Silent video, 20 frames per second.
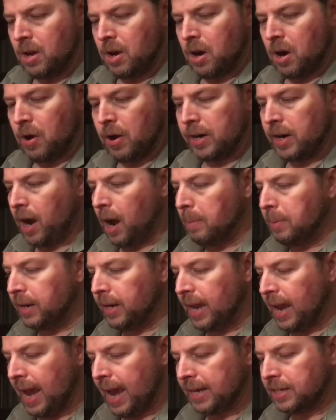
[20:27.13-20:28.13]
All right, I'm
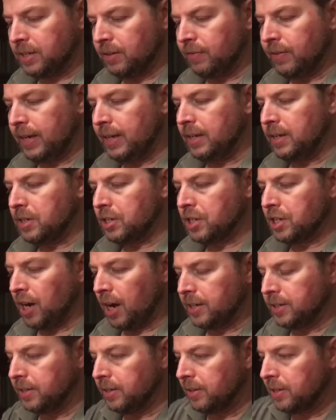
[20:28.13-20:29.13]
going to activate
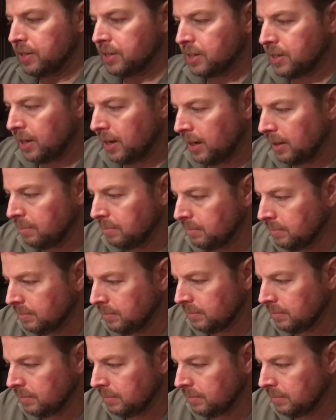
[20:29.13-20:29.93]
Sonya this time,